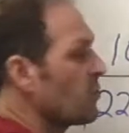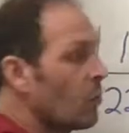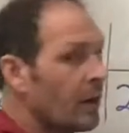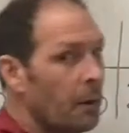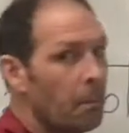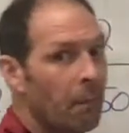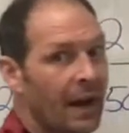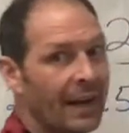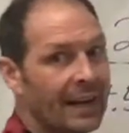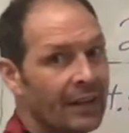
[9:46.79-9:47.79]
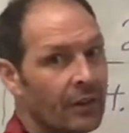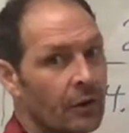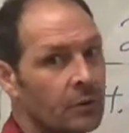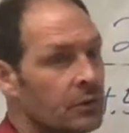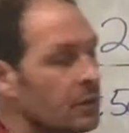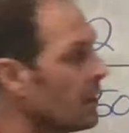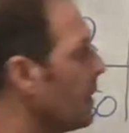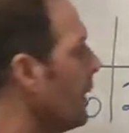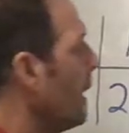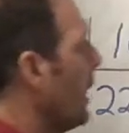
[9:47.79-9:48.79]
we're combining those.
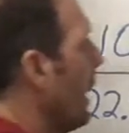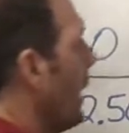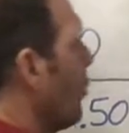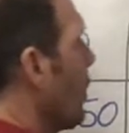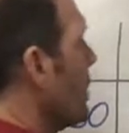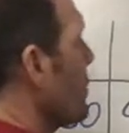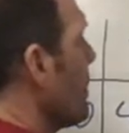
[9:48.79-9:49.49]
And what does it